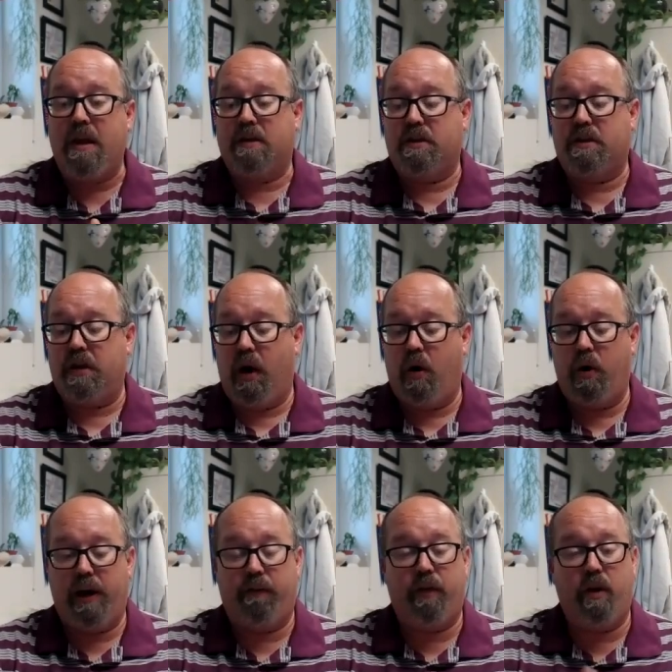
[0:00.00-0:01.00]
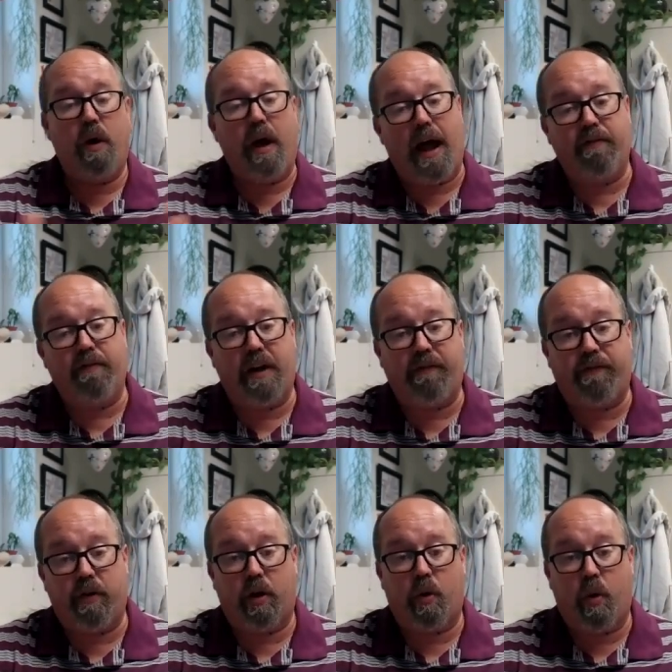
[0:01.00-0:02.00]
So if you have any
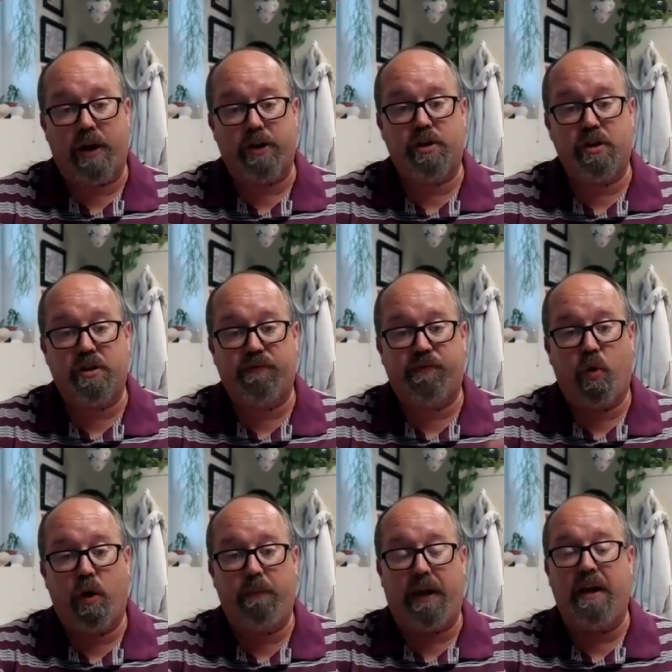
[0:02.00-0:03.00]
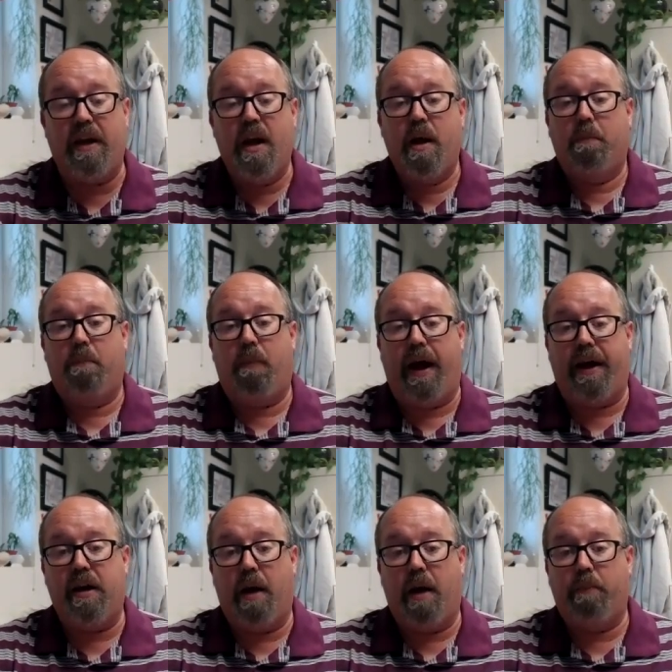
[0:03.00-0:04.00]
further questions for me, my
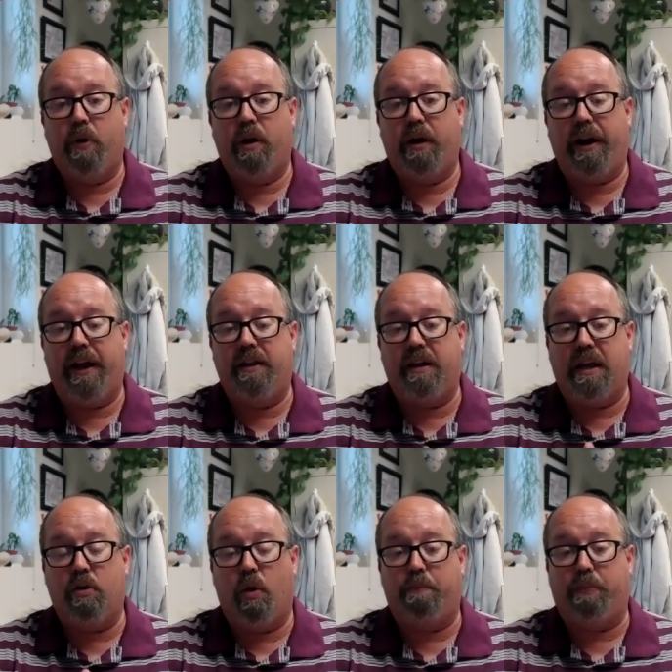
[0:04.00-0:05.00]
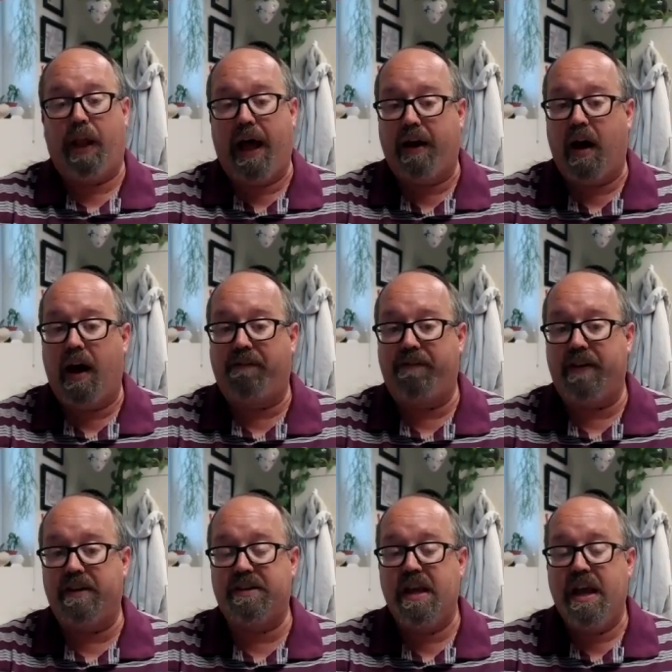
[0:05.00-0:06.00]
number in the North Platte
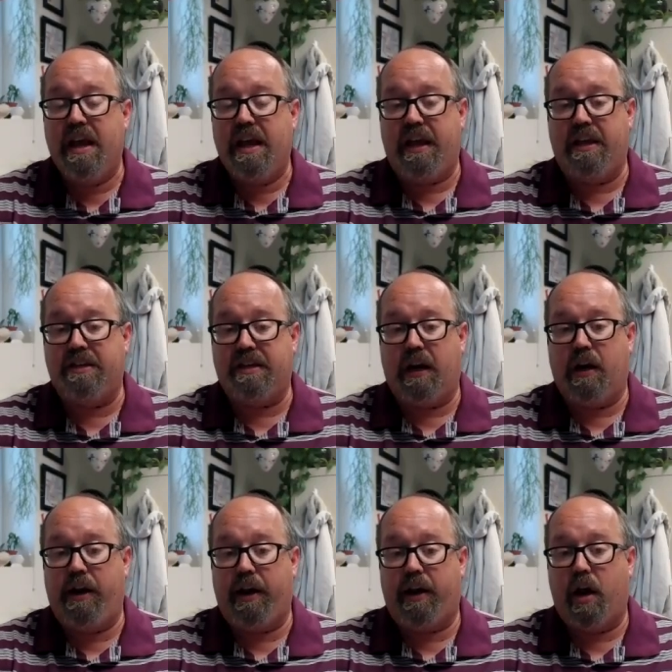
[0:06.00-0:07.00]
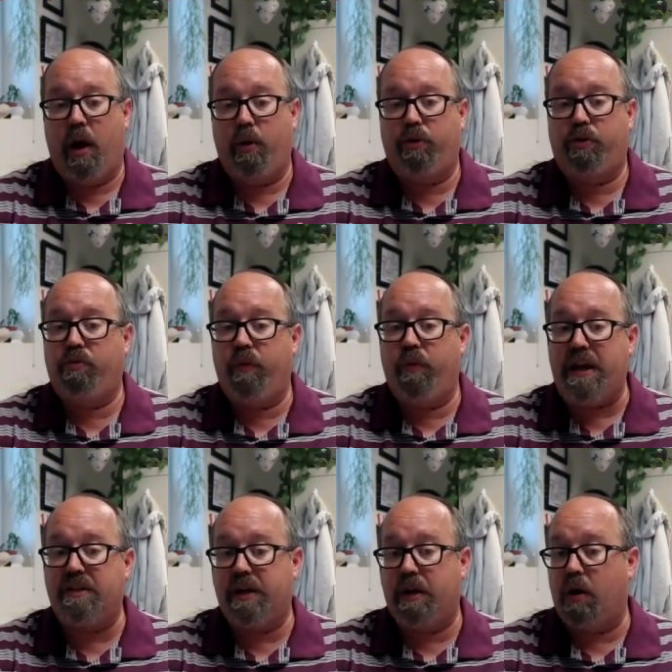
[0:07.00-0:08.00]
office is area code
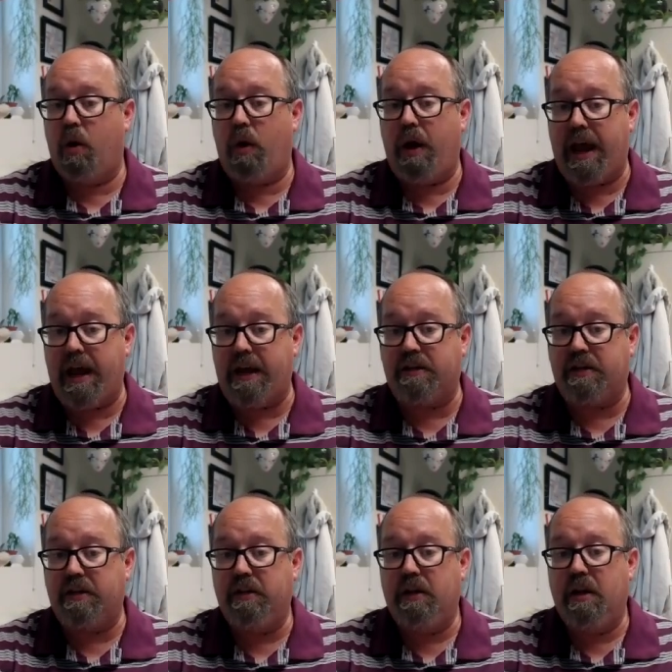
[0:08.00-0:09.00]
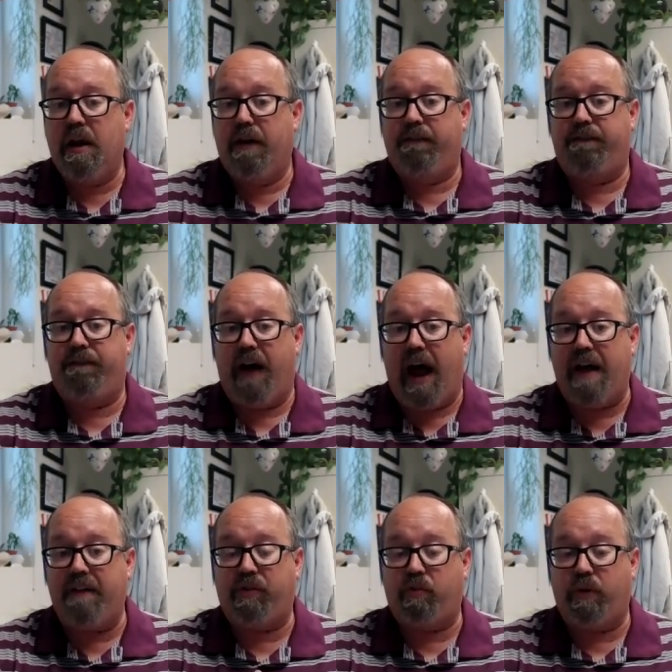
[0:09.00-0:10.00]

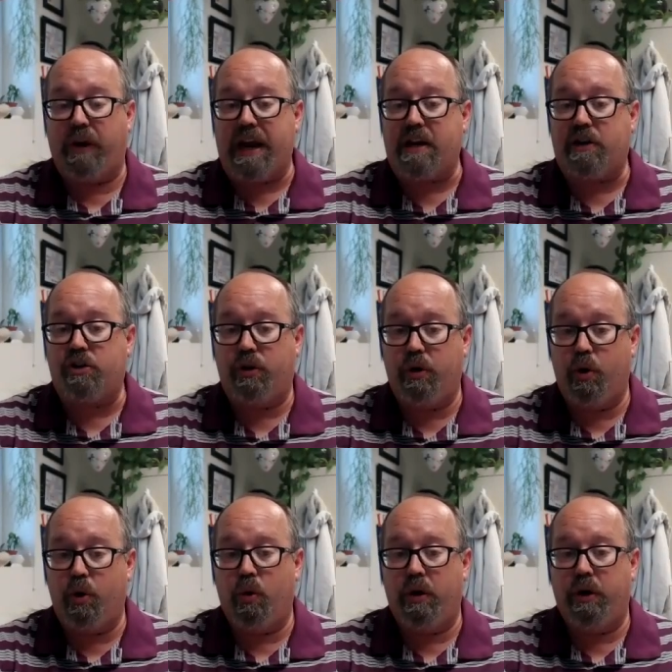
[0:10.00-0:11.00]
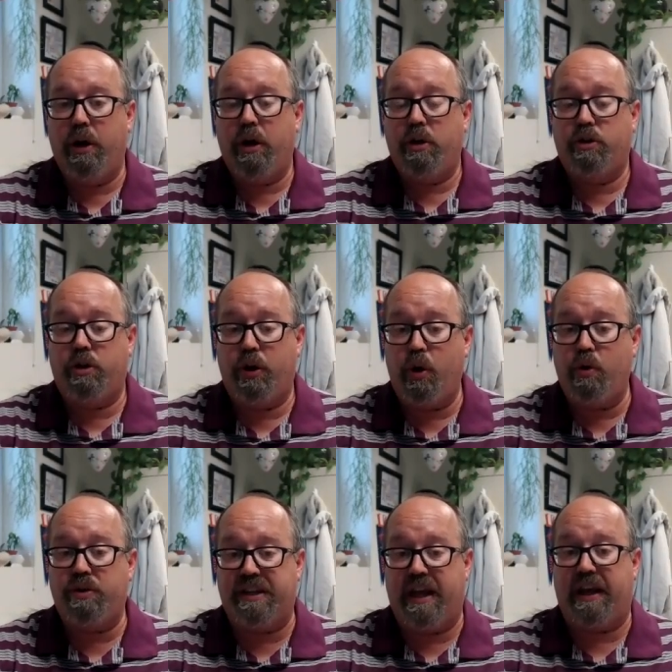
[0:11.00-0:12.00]

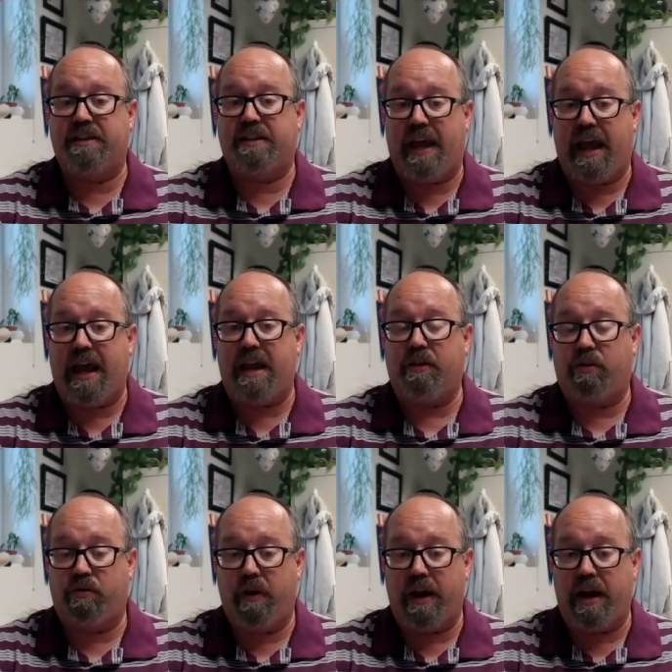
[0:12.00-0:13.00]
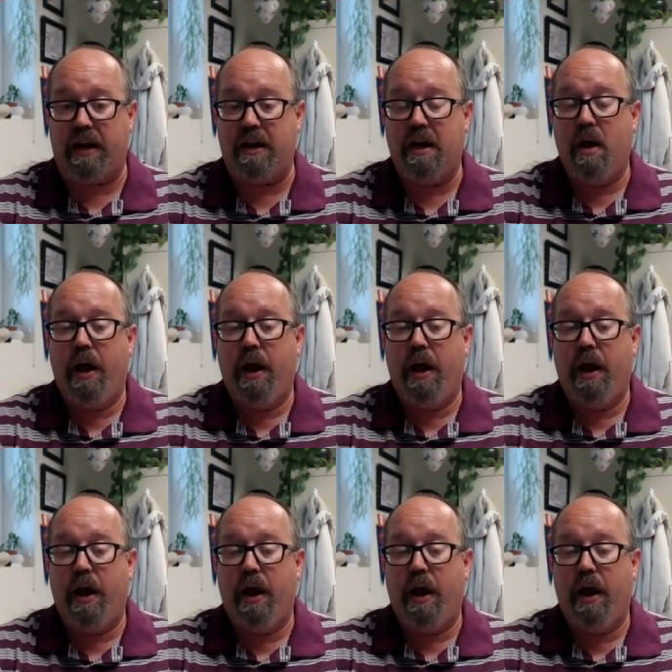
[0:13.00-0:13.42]
308-532-2683.